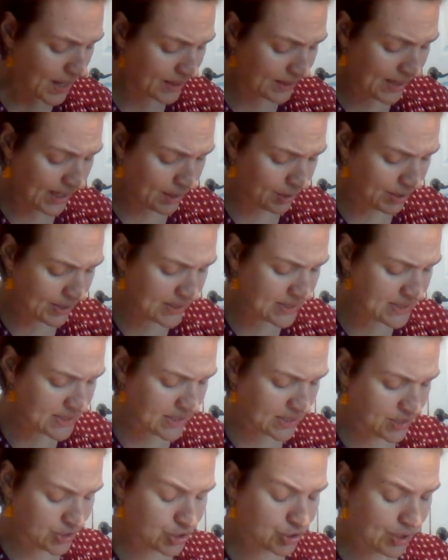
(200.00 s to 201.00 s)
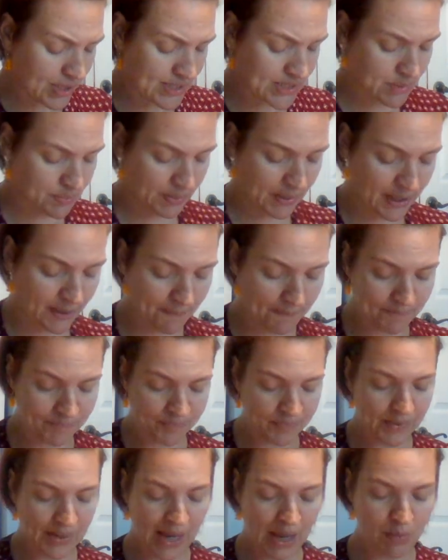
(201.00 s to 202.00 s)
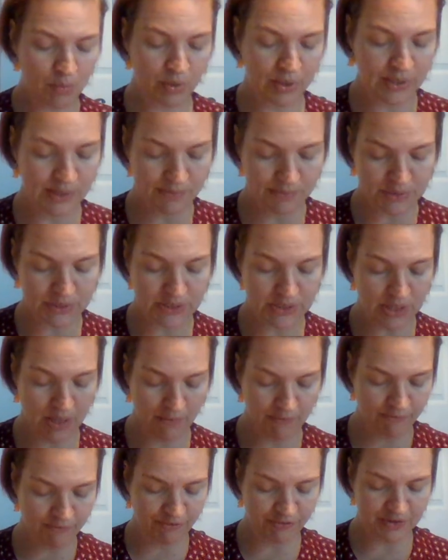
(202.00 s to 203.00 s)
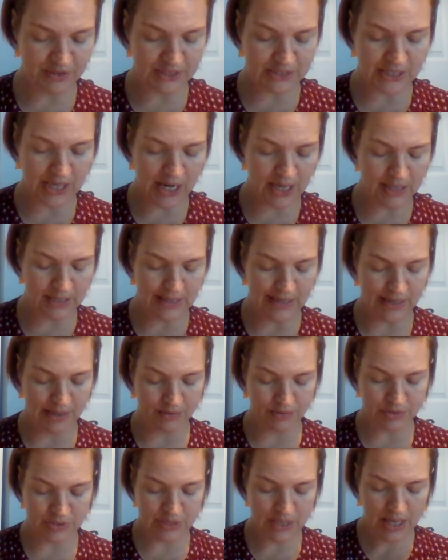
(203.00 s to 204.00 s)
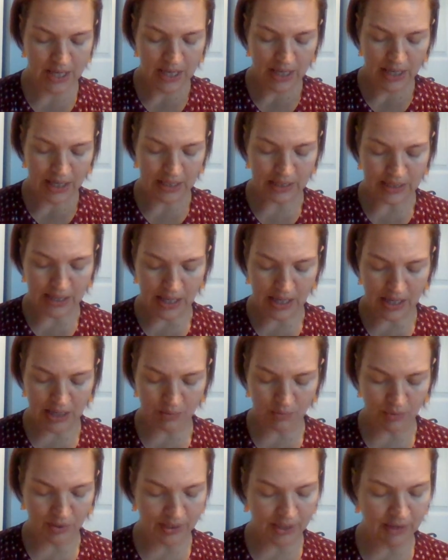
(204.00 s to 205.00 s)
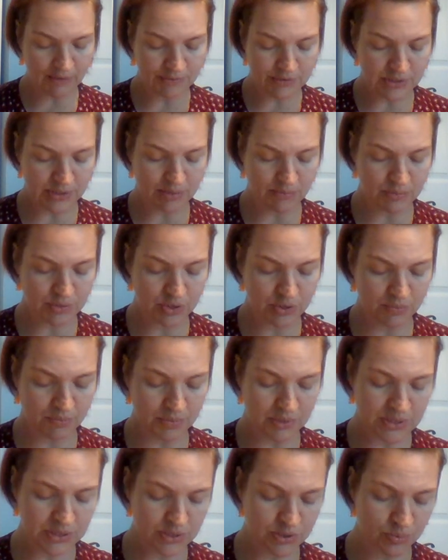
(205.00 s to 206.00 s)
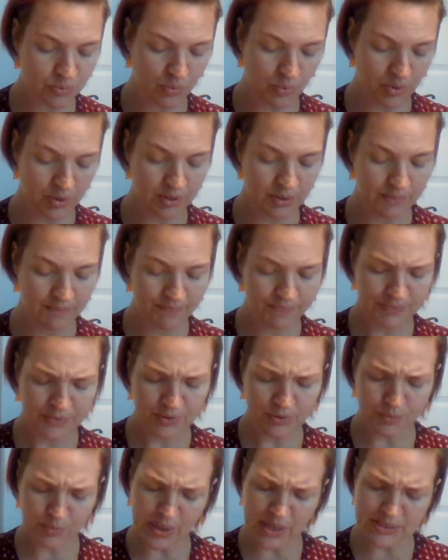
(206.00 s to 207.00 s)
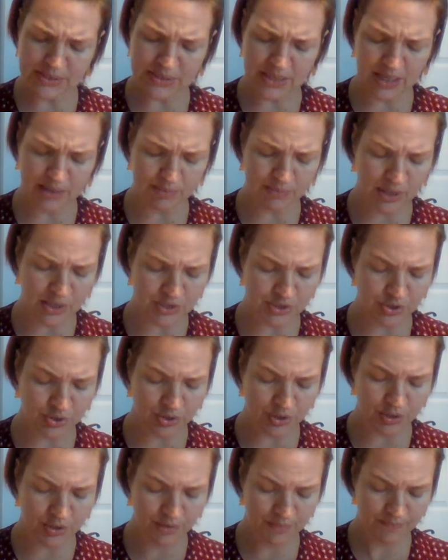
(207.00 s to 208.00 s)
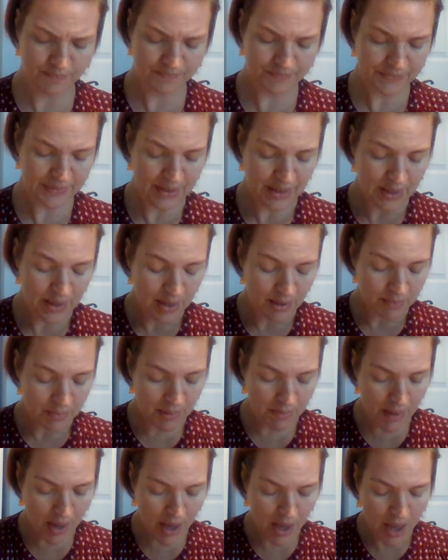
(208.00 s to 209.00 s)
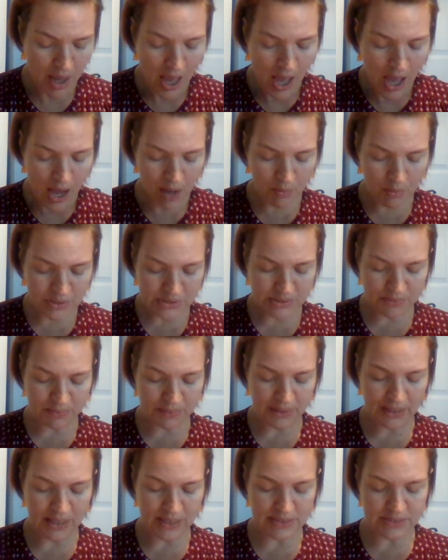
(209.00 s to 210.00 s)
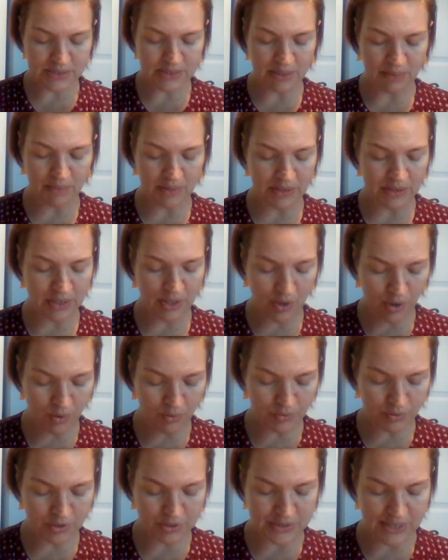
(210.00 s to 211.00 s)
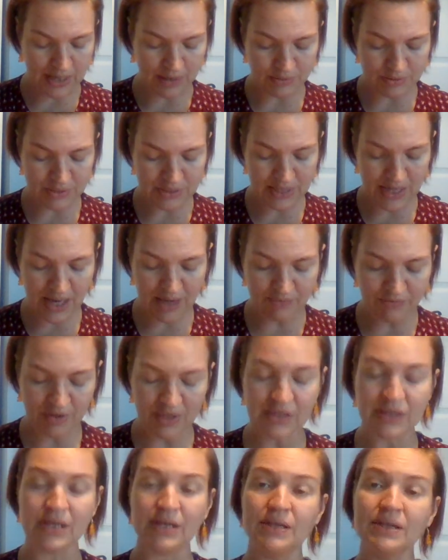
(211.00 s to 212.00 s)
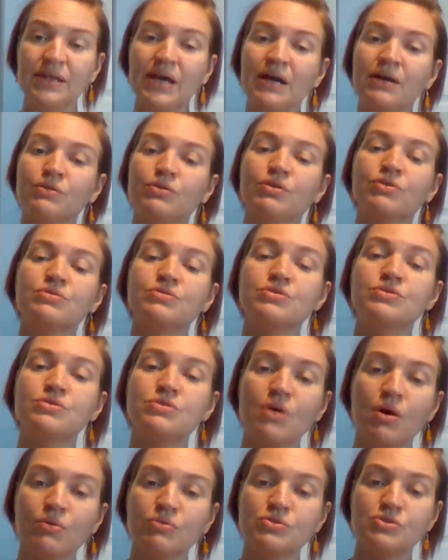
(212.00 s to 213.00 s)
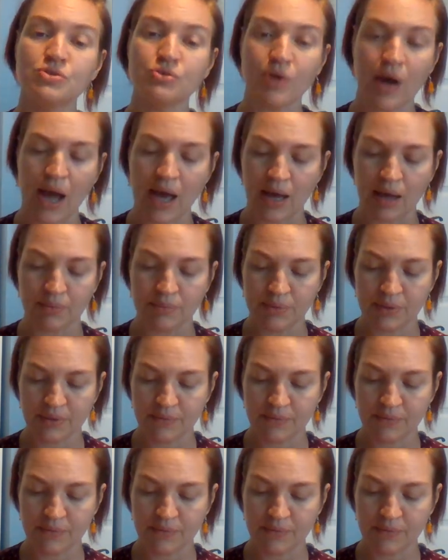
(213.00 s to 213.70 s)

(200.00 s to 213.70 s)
They are easy to transplant. I will keep some for the side of the house, and I will give some to Mrs. Ward. The rest I am not sure. Mama, I want to plant some at the owner's house. Everything there looks so drab.